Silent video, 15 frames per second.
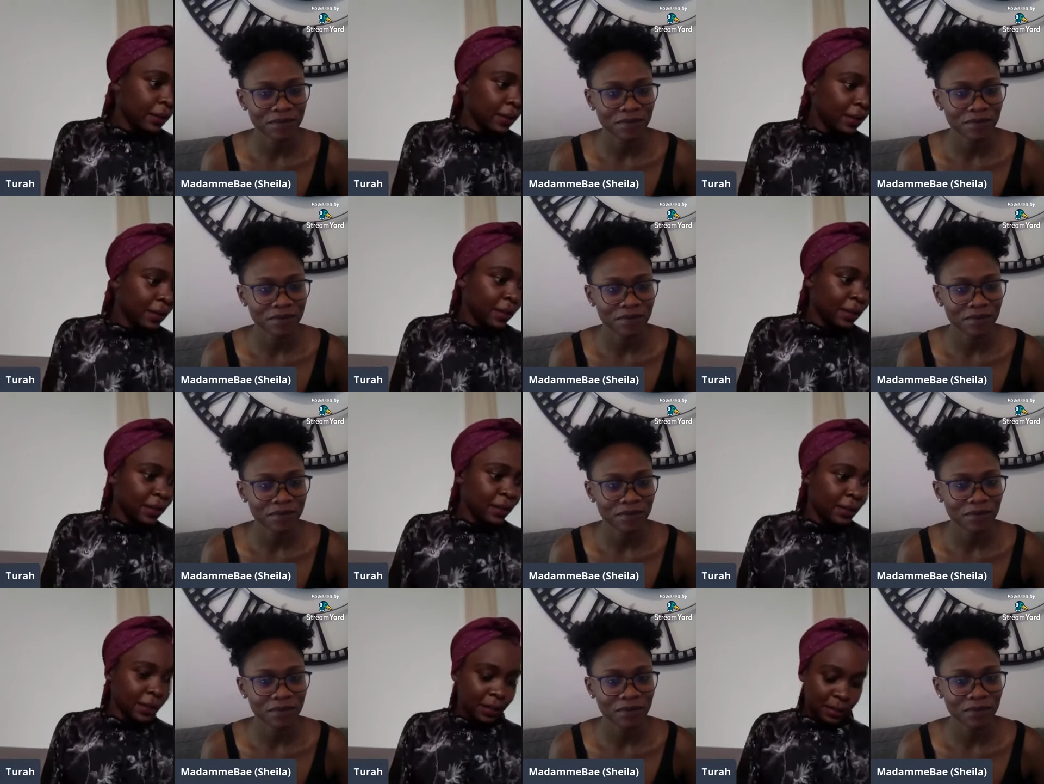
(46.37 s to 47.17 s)

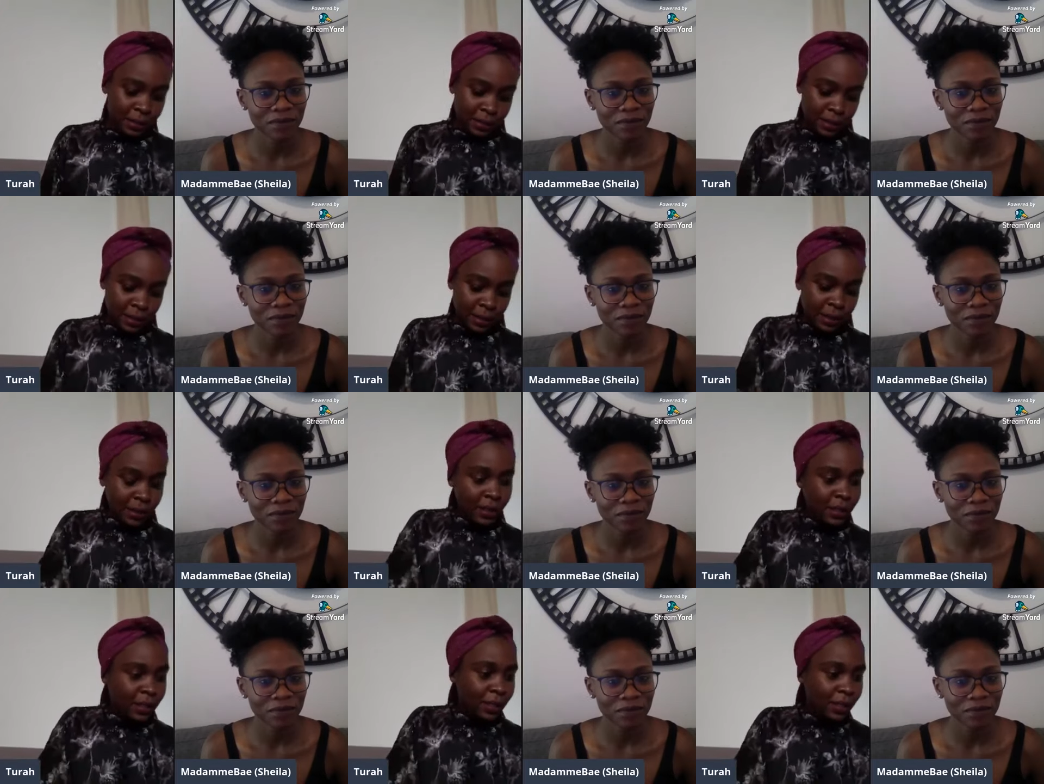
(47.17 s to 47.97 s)

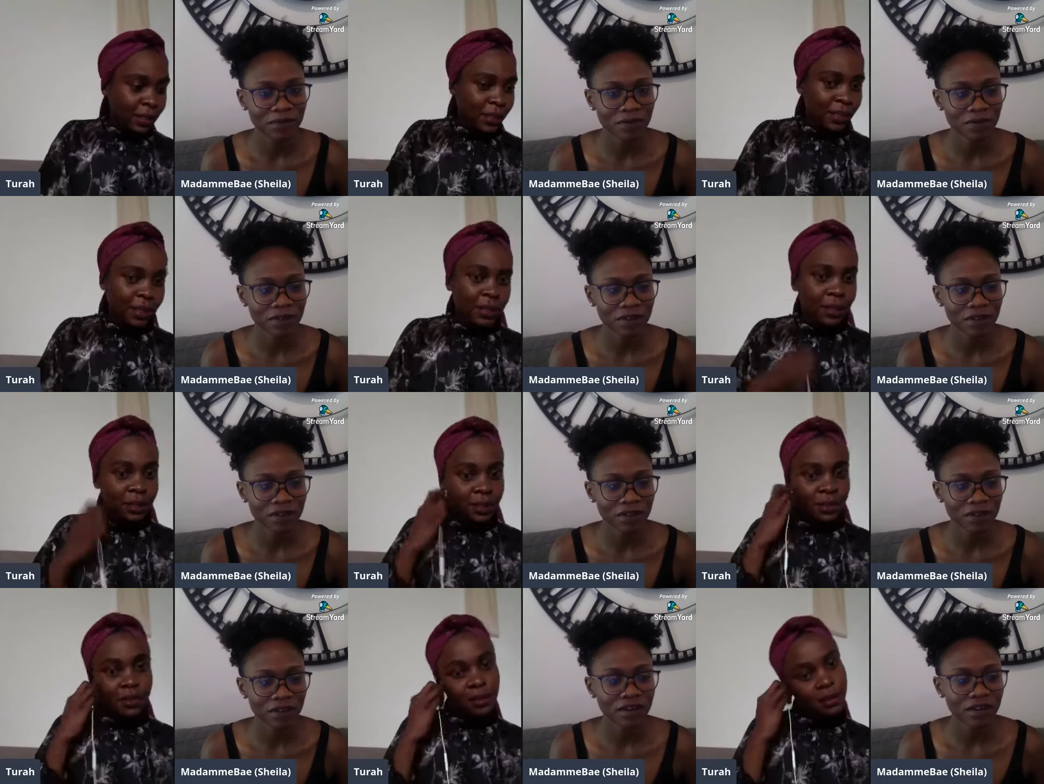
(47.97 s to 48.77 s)

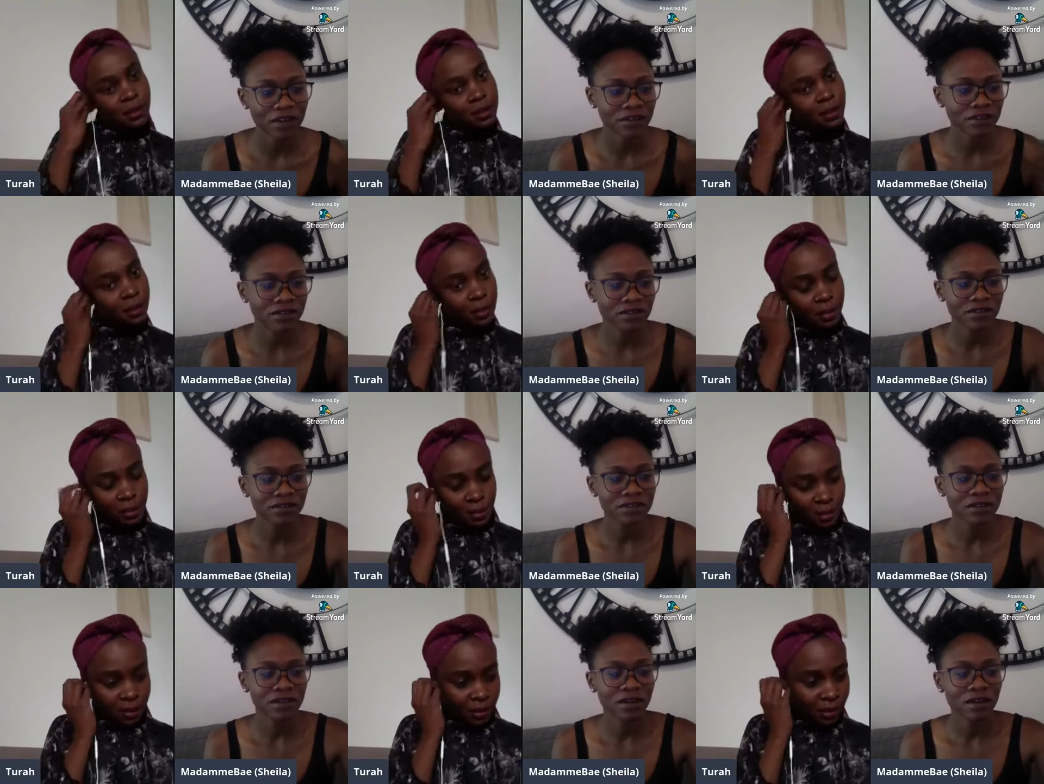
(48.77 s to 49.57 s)

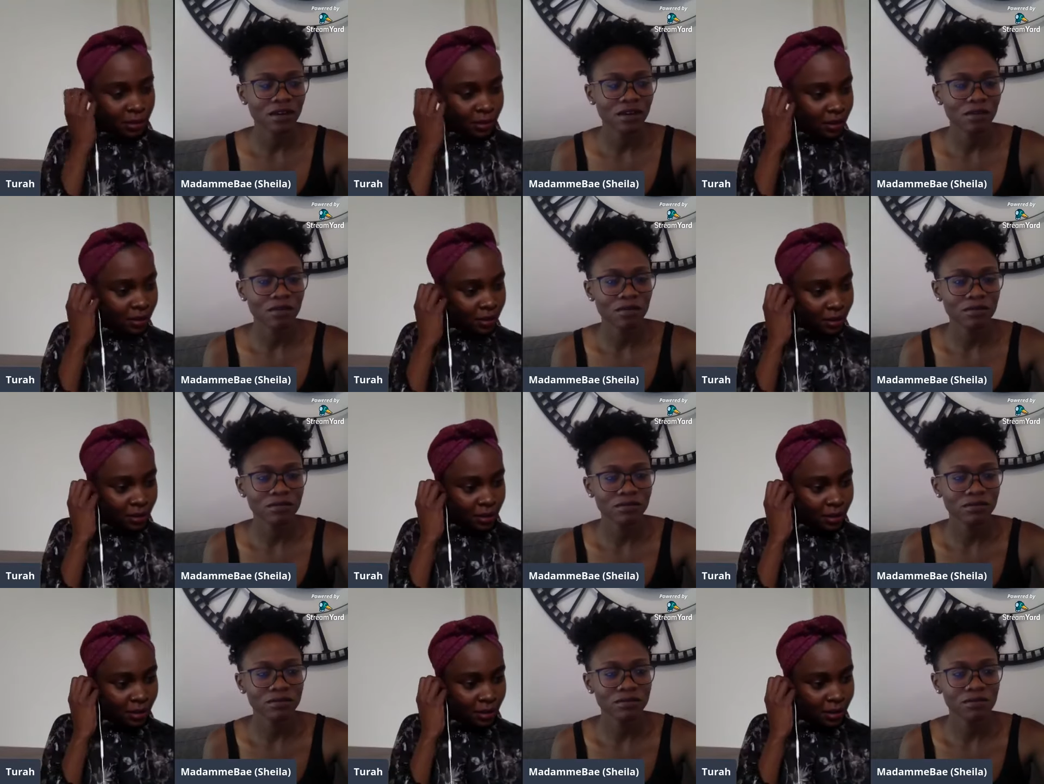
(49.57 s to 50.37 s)

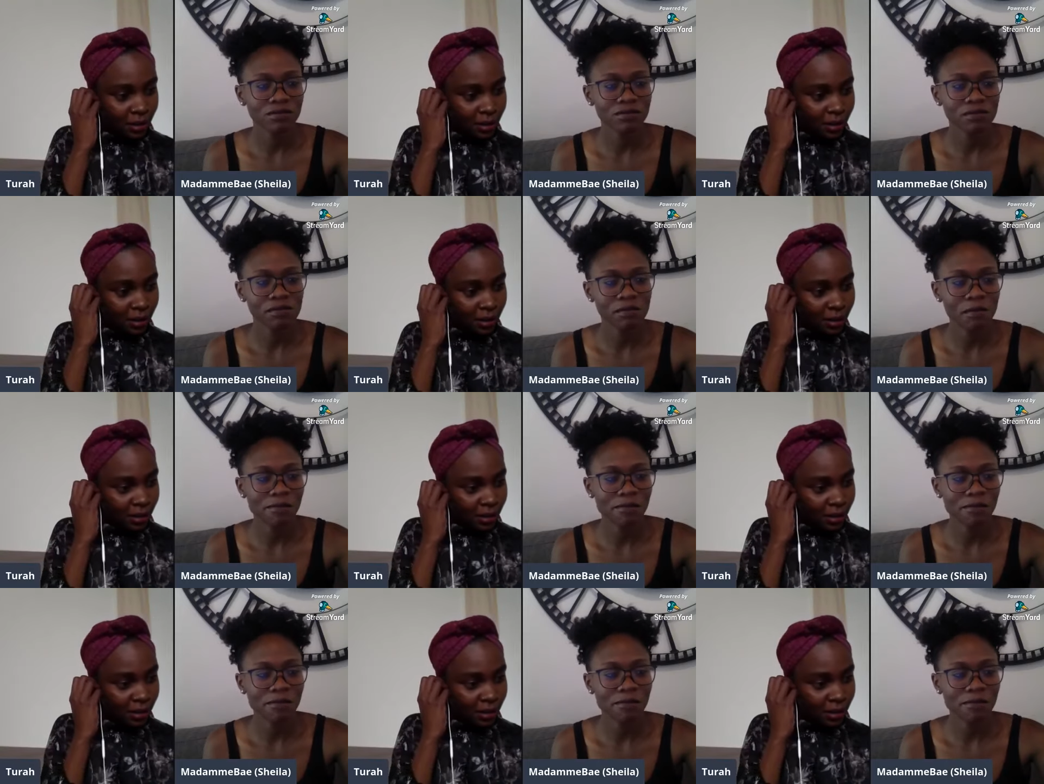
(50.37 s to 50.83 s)
Nobody speaks.